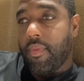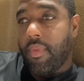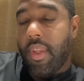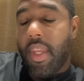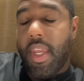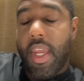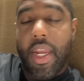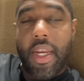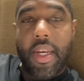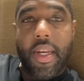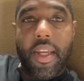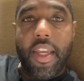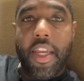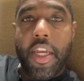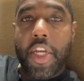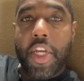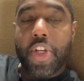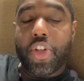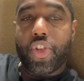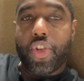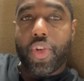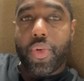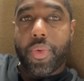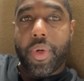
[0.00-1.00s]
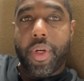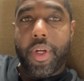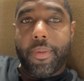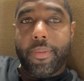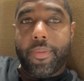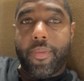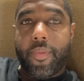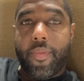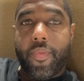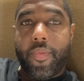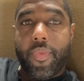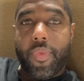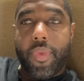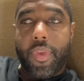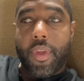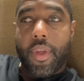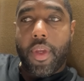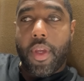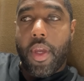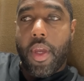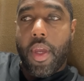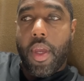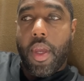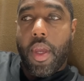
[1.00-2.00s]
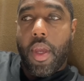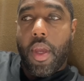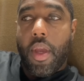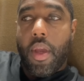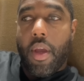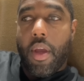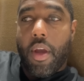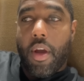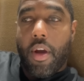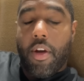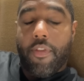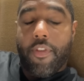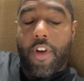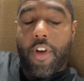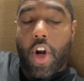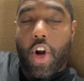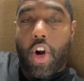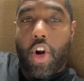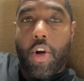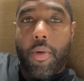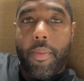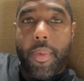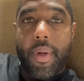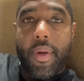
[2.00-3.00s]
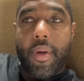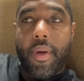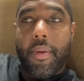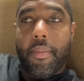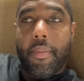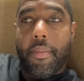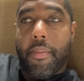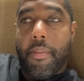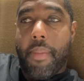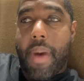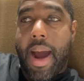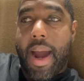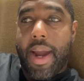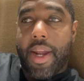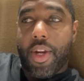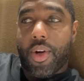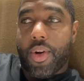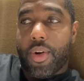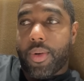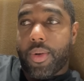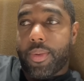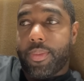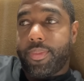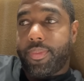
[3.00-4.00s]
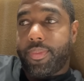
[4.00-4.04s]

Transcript: in the history of Urban Meyer,